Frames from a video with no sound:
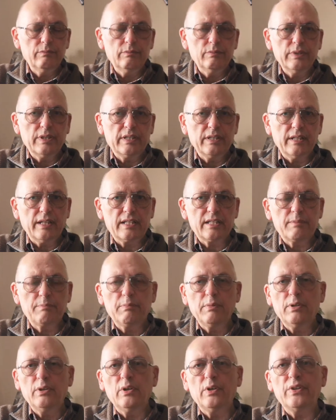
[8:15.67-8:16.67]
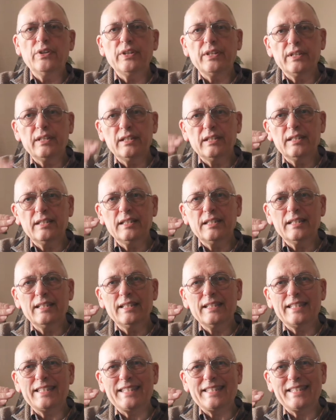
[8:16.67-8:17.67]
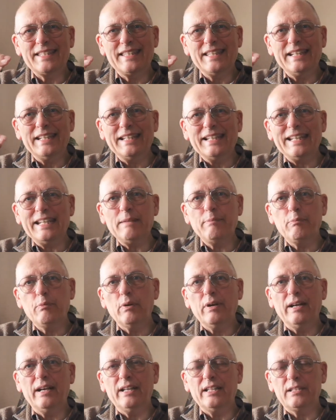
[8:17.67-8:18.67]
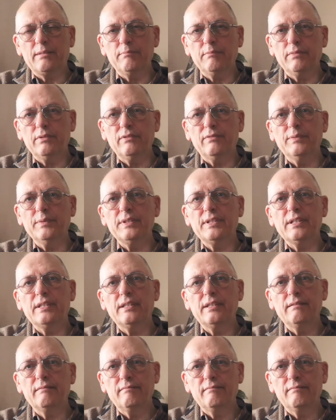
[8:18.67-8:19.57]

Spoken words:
we can explore the leapwise movement,